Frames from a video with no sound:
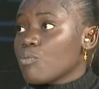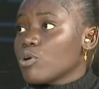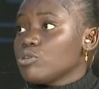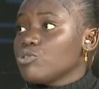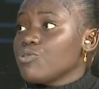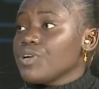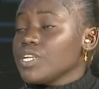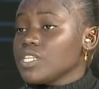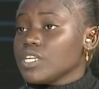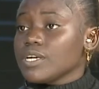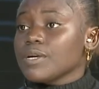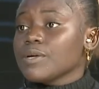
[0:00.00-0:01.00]
during
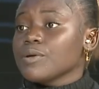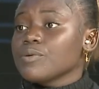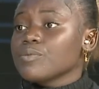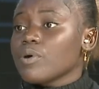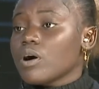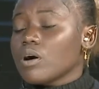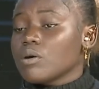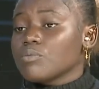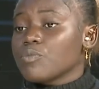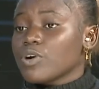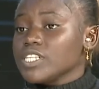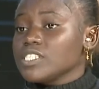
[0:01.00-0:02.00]
the
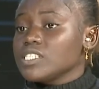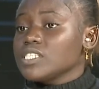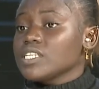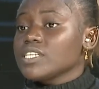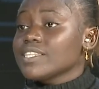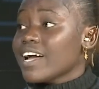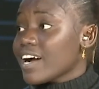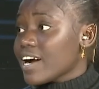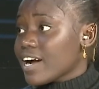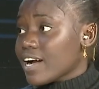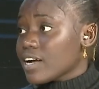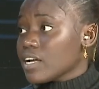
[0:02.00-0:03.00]
policy,
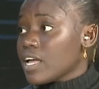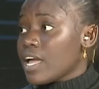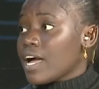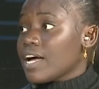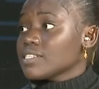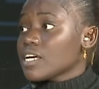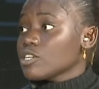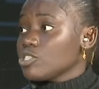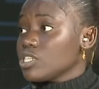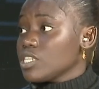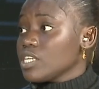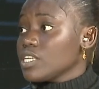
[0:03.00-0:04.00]
NACA has
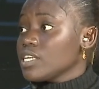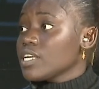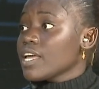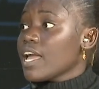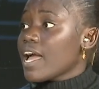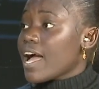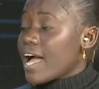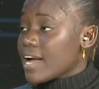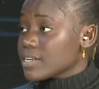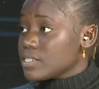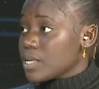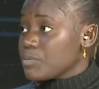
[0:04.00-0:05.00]
actually
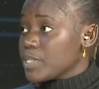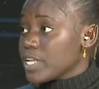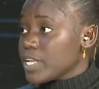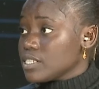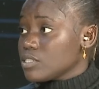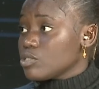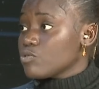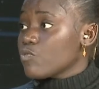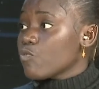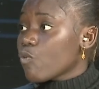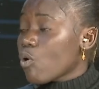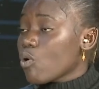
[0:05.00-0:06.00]
accepted it
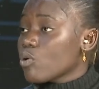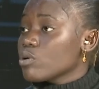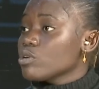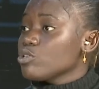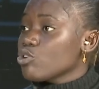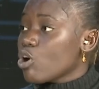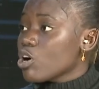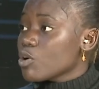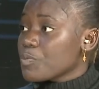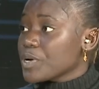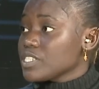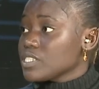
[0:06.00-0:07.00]
for young
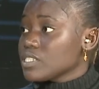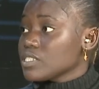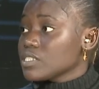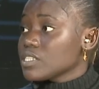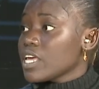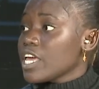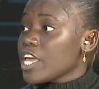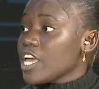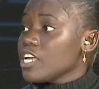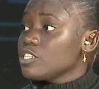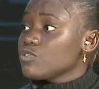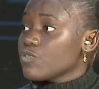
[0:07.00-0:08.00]
persons
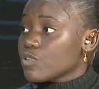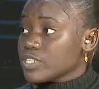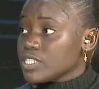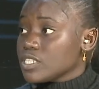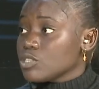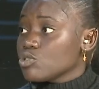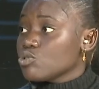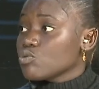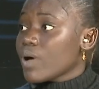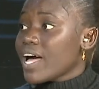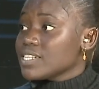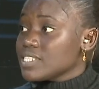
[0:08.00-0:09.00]
age 14 to
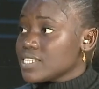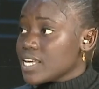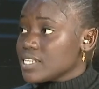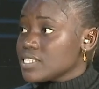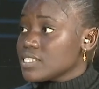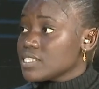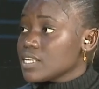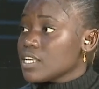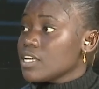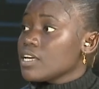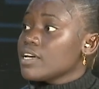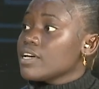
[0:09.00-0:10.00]
access
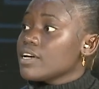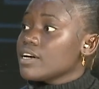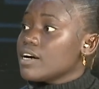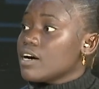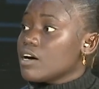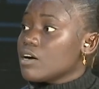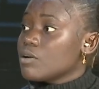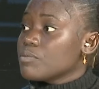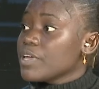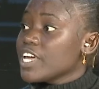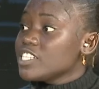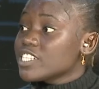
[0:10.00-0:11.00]

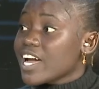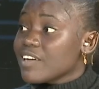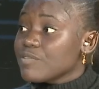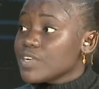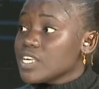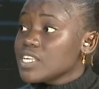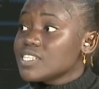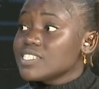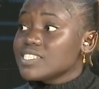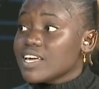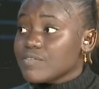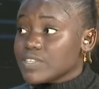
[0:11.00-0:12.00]
HIV
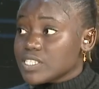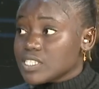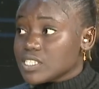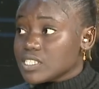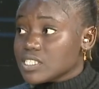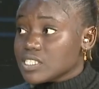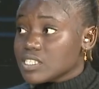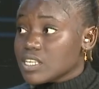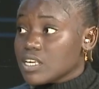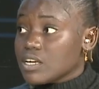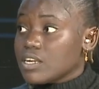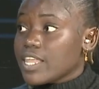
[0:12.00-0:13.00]
services
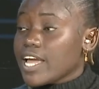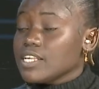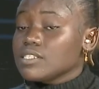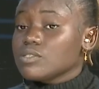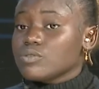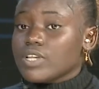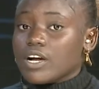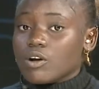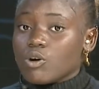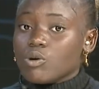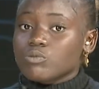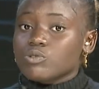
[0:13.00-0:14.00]
that
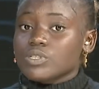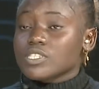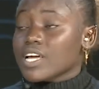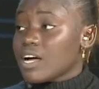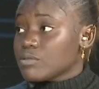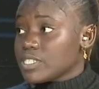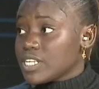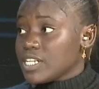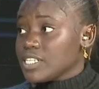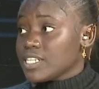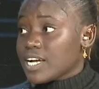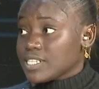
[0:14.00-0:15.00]
comes with
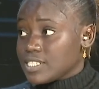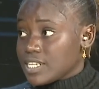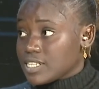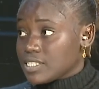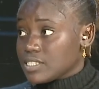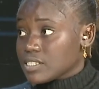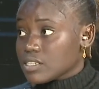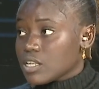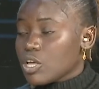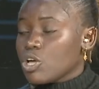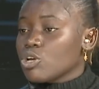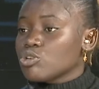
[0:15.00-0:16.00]
counseling and testing.
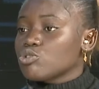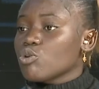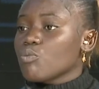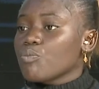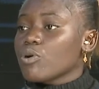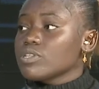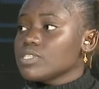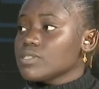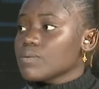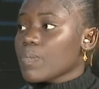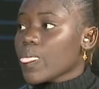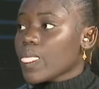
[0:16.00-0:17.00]
Okay, so what's the
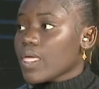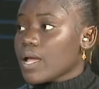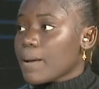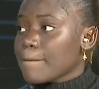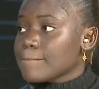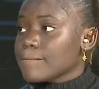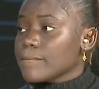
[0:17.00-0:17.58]
current age now?